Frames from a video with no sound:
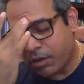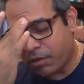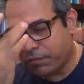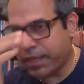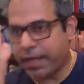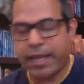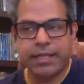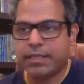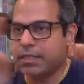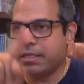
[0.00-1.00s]
of that, hey,
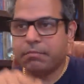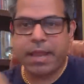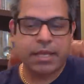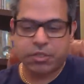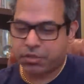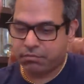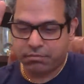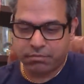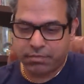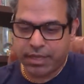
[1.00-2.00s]
this is a match.
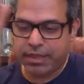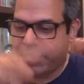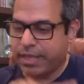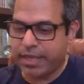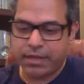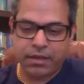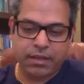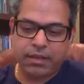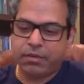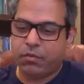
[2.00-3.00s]
And then